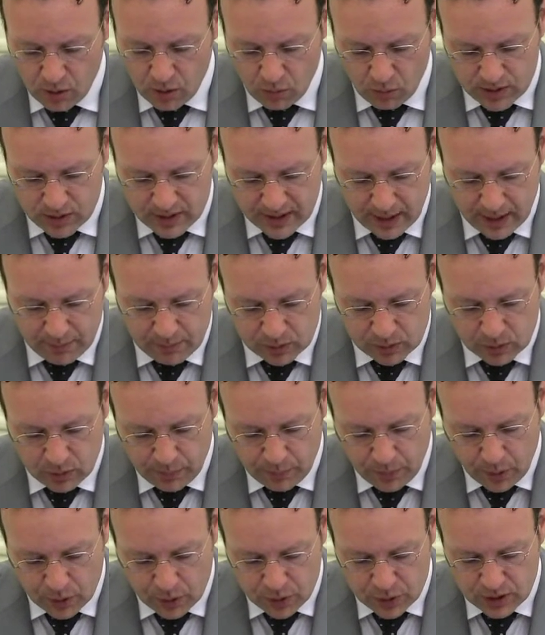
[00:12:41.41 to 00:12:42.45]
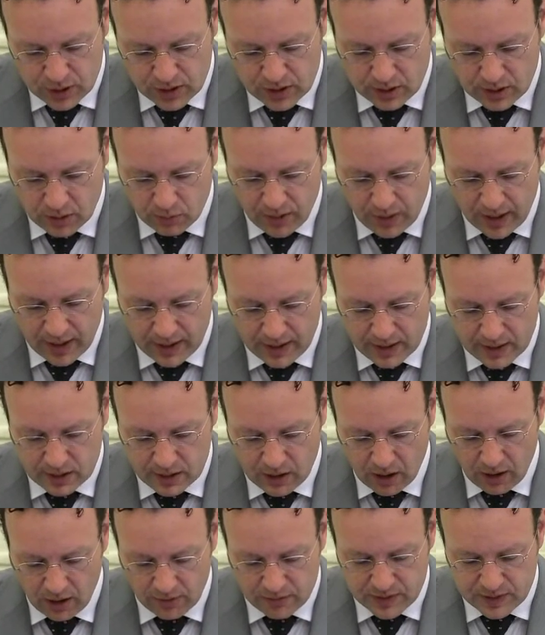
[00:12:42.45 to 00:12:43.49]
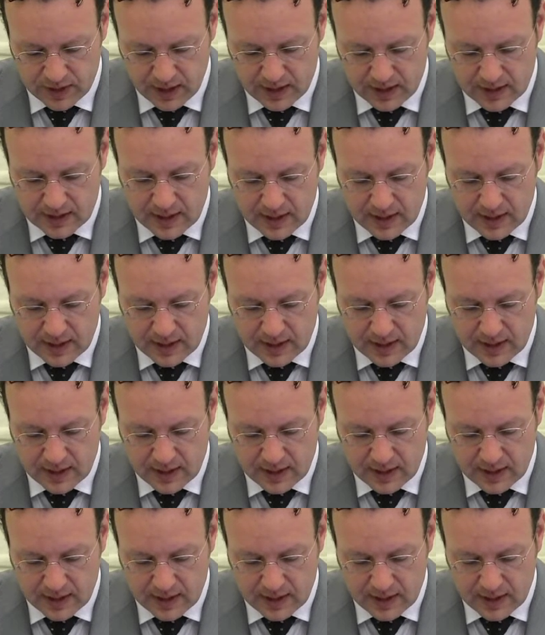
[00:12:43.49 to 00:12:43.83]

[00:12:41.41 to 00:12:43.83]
was able to purchase the relics of St.